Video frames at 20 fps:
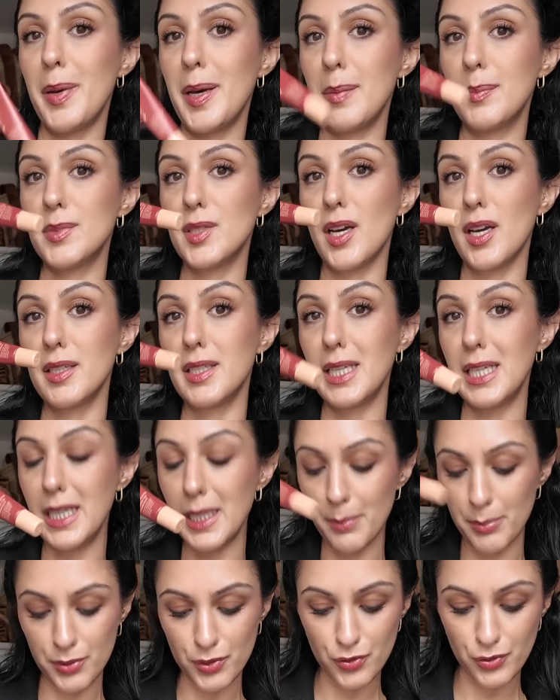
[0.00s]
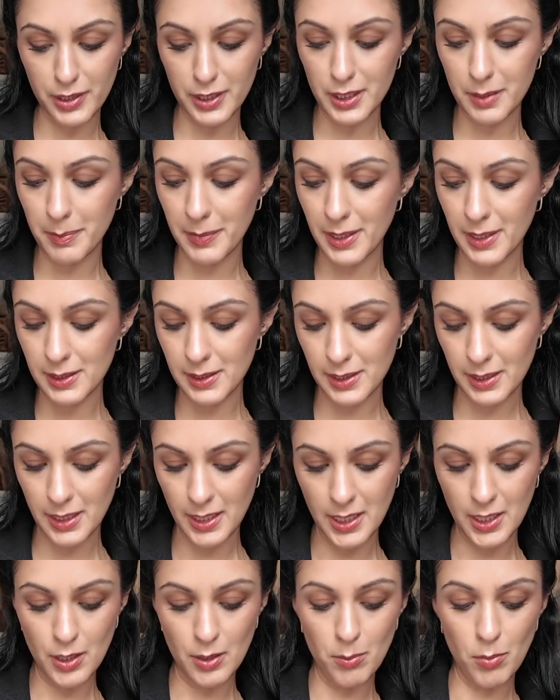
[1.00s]
Peptide Lip Treatment.
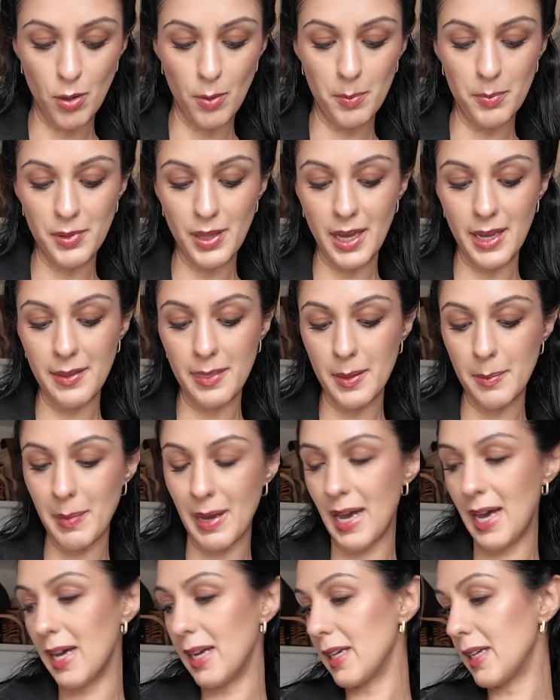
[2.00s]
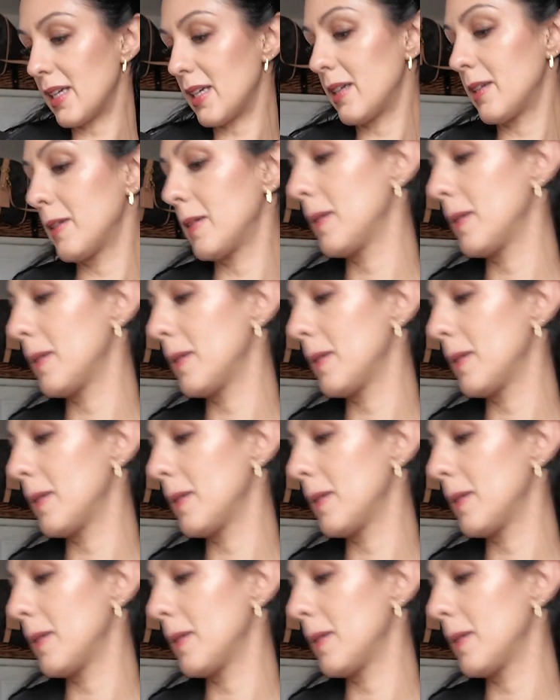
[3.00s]
Pop that in the back.